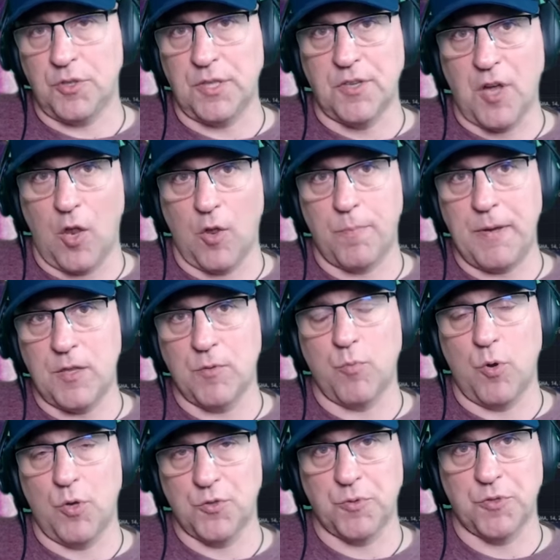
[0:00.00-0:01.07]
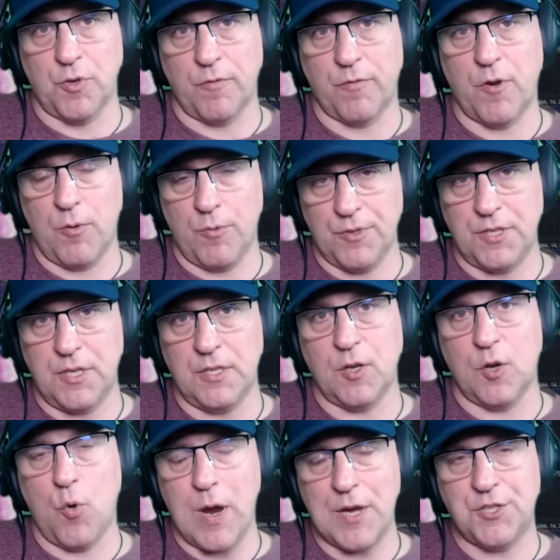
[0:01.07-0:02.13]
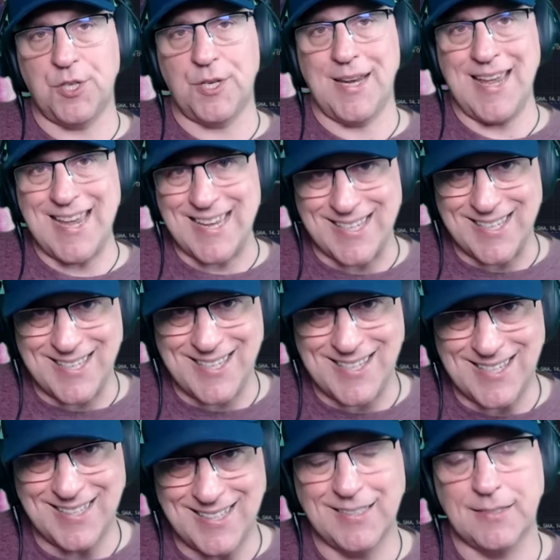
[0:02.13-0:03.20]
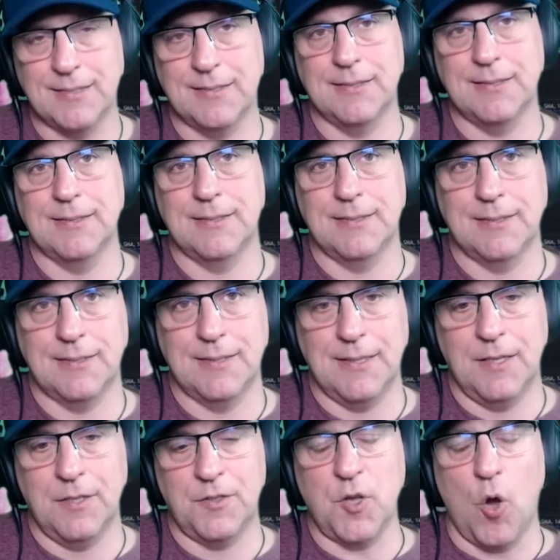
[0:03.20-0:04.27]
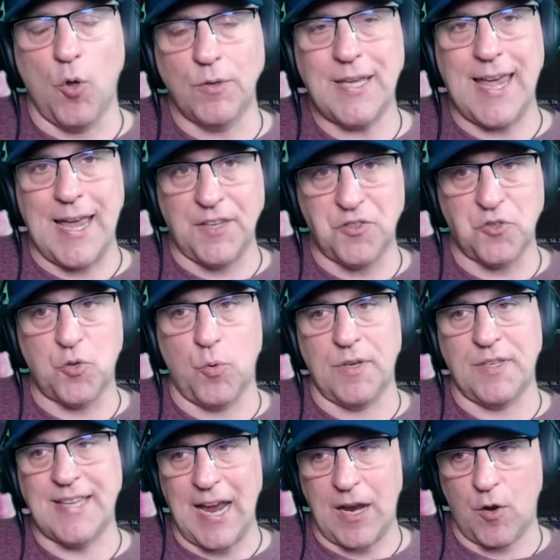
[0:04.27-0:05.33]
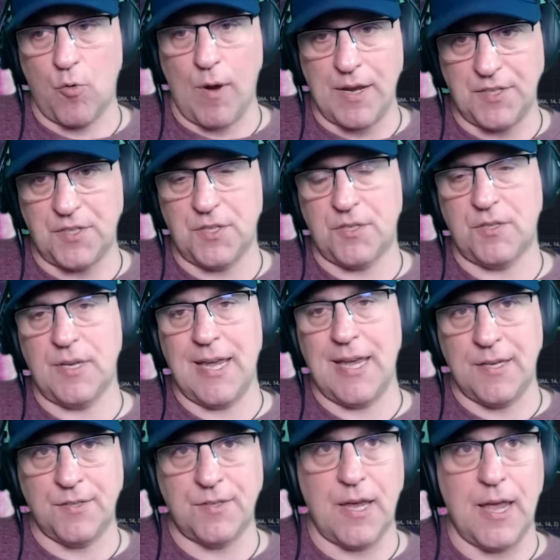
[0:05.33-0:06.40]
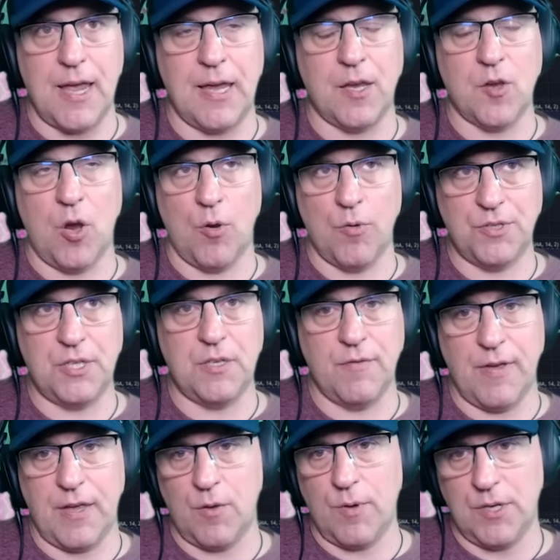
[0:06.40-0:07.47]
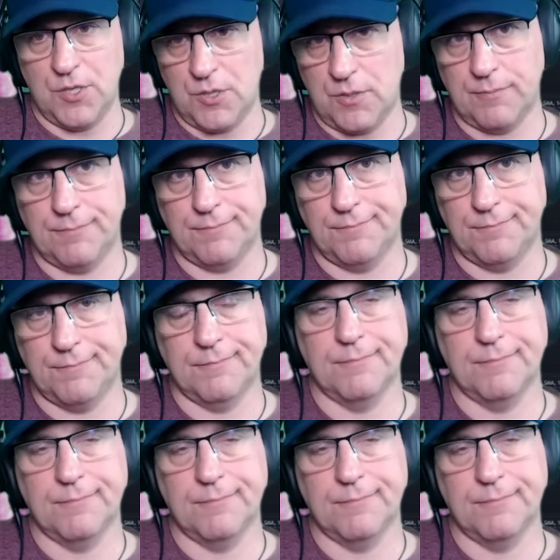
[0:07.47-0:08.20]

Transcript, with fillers: should the dollar be the world's reserve currency? The question is, the only answer to a debt crisis is a currency devaluation.